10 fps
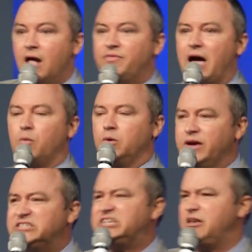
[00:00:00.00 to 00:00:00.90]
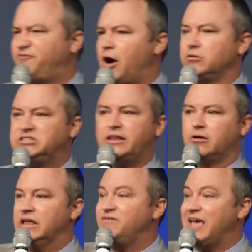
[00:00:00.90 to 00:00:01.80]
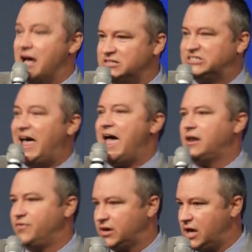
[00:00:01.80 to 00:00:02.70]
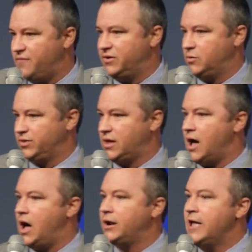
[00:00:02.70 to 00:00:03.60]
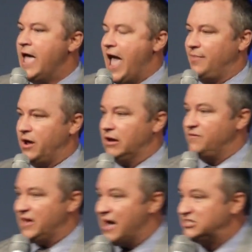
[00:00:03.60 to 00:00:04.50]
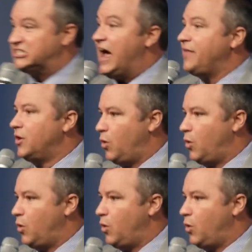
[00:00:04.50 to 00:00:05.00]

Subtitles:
That when we see folks that are living outside of the covenant with God and they're living outside the